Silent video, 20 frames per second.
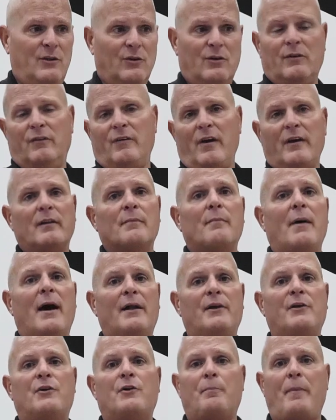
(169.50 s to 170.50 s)
you can take the
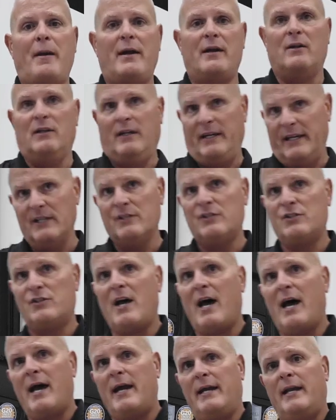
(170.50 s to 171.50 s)
monitor panel
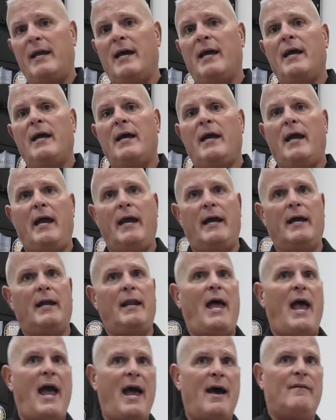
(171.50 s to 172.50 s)
inside and
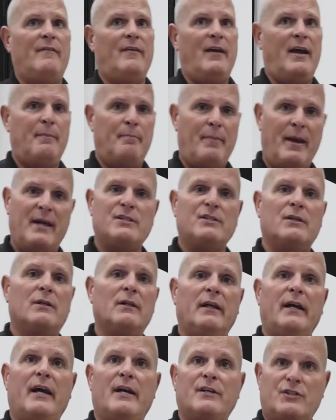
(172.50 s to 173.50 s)
have
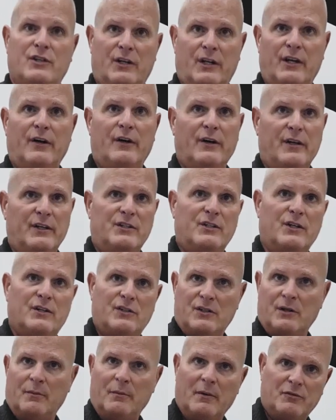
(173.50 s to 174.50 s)
basically a security
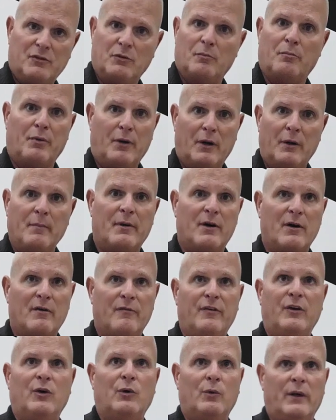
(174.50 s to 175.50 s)
system of some perimeter
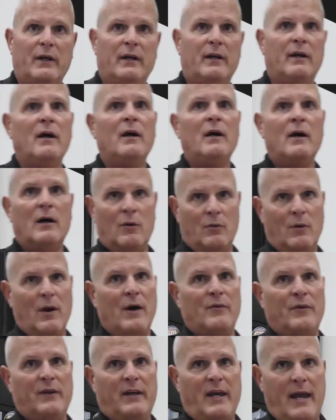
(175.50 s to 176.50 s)
viewing
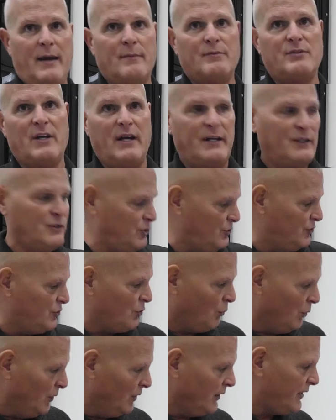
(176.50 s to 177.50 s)
around the campsite. So it's a
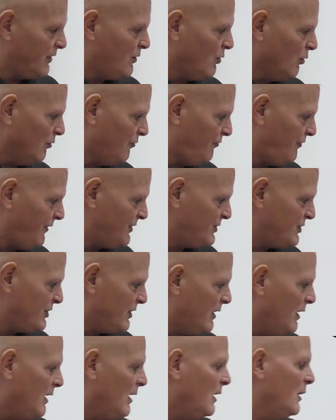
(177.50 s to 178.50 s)
really cool
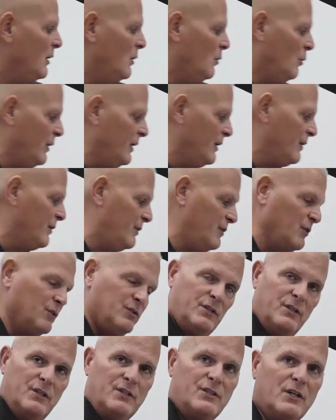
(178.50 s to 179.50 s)
feature. We
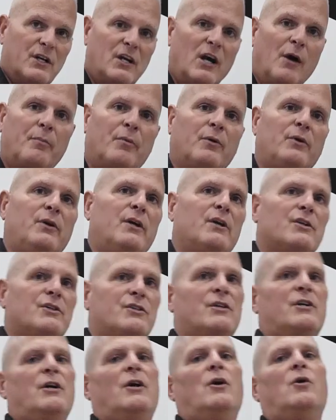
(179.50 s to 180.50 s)
introduced this a couple of years
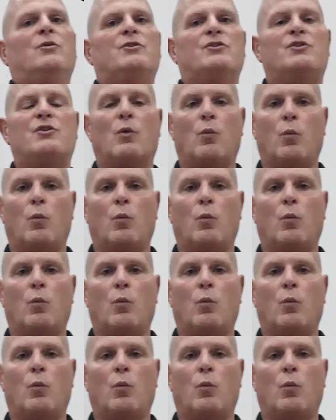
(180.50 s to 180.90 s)
ago. It's the